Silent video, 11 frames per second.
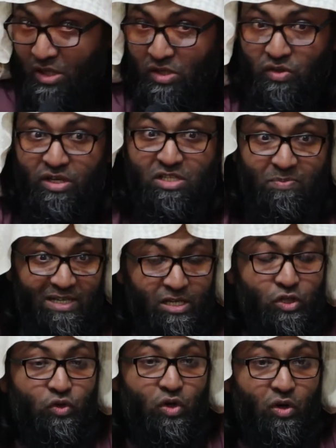So it is
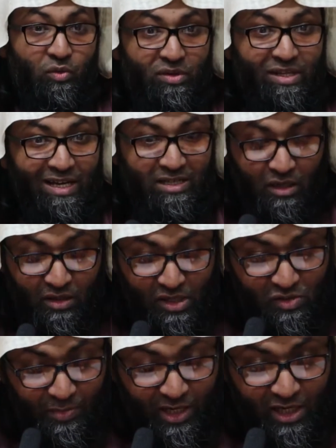better to know that Allah
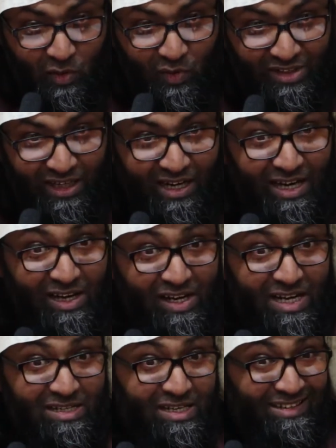subhanahu wa ta'ala
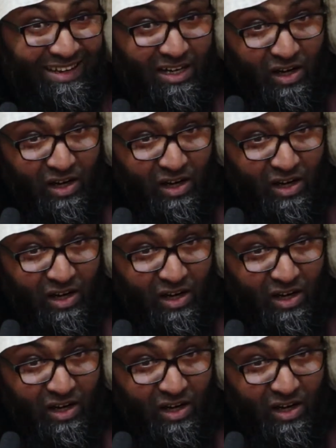created